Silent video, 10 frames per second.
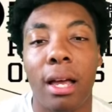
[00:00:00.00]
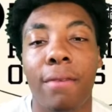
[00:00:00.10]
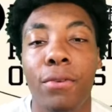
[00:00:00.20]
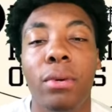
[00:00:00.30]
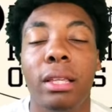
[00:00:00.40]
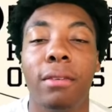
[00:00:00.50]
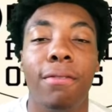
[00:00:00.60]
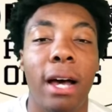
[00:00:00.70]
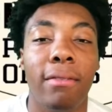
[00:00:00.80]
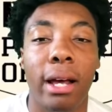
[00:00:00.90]
If you get the
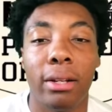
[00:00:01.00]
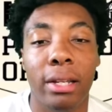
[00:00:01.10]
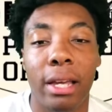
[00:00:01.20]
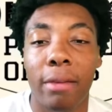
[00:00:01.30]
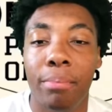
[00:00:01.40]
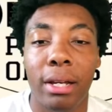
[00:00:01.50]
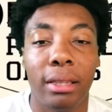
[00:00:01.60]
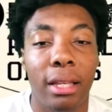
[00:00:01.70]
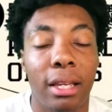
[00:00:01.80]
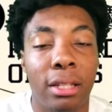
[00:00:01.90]
$5 EA Play
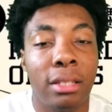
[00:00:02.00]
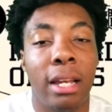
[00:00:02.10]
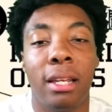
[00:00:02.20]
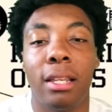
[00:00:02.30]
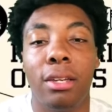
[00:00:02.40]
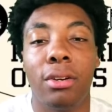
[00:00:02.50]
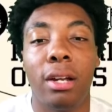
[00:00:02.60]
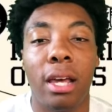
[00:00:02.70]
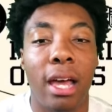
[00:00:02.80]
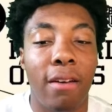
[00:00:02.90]
thing, technically you're
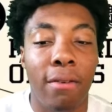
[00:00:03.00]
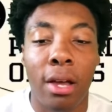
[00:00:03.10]
gonna have